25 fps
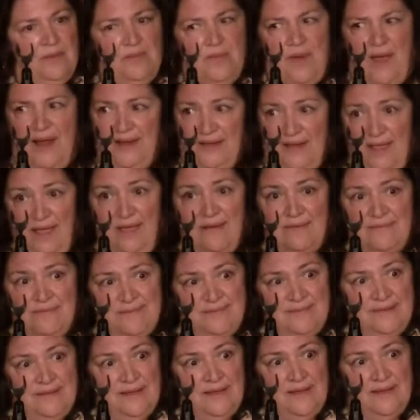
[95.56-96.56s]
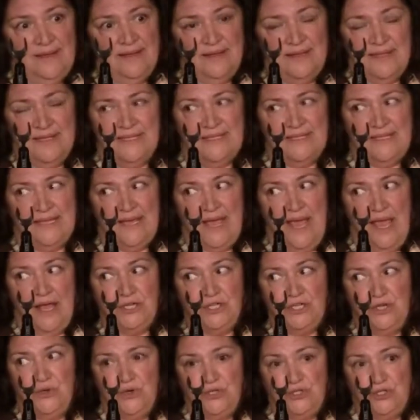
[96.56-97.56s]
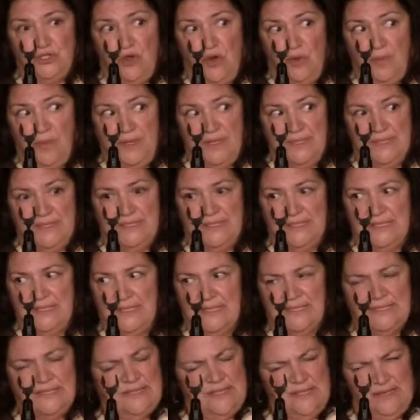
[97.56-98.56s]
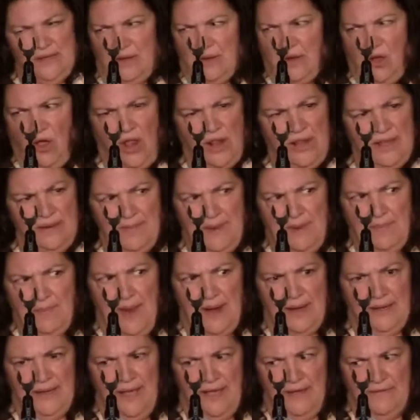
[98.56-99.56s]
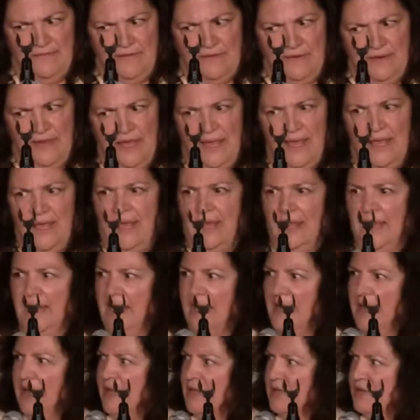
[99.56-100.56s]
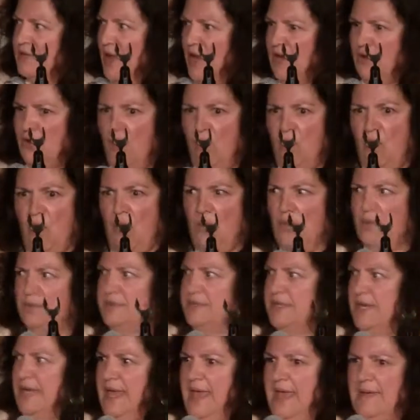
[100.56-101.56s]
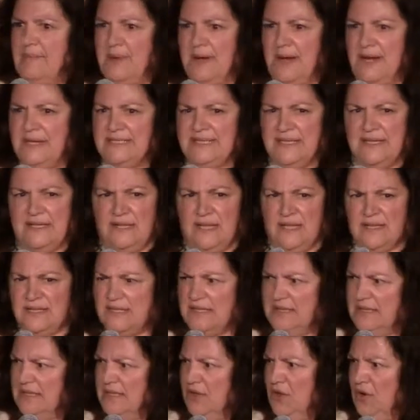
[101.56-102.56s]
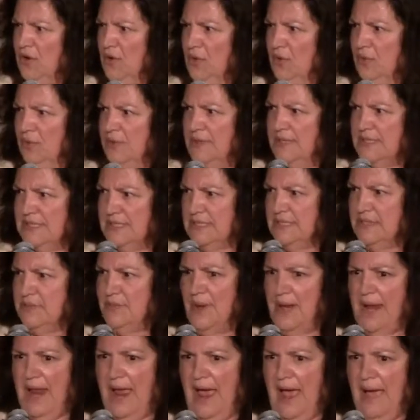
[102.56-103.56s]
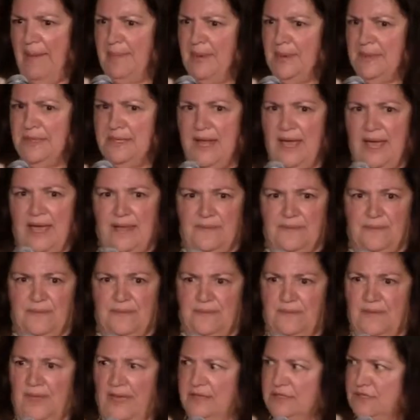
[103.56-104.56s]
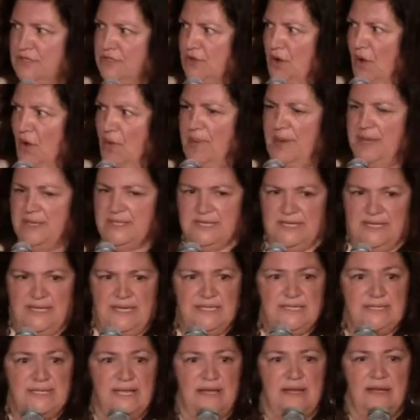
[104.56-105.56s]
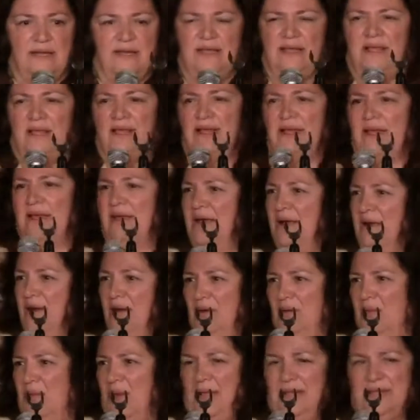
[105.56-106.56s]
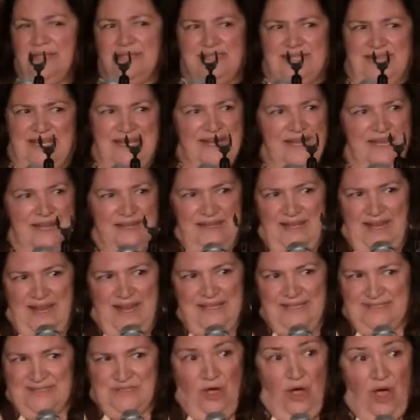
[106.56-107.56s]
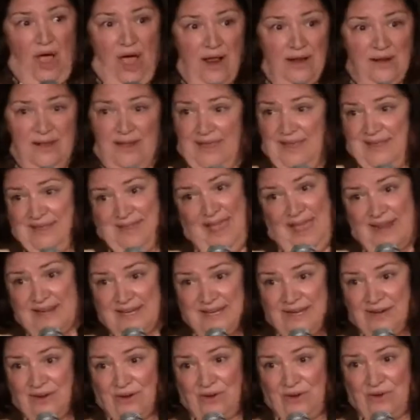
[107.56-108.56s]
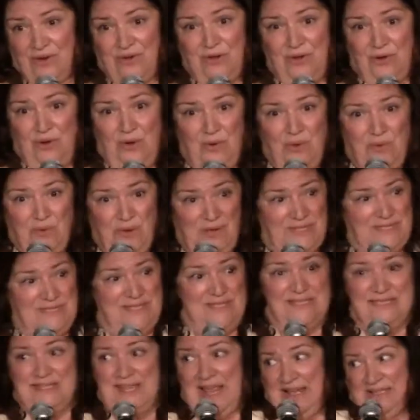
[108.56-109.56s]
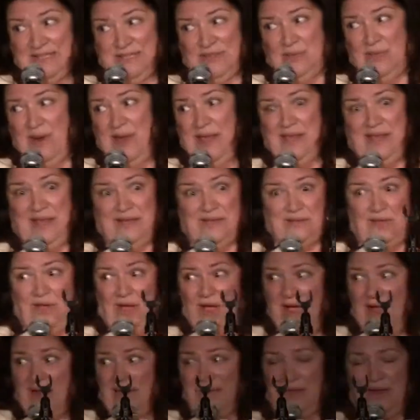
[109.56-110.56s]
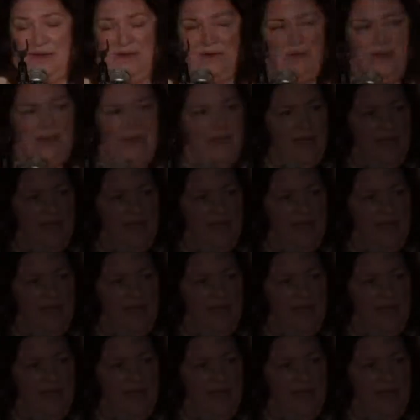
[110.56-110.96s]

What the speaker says: My love. This cashier at Sobeys calling me my love. So I go home to Kim and I said, this is what happened at Sobeys. And he said, well, Tina, we talk like that here. You know, that's the way we talk here.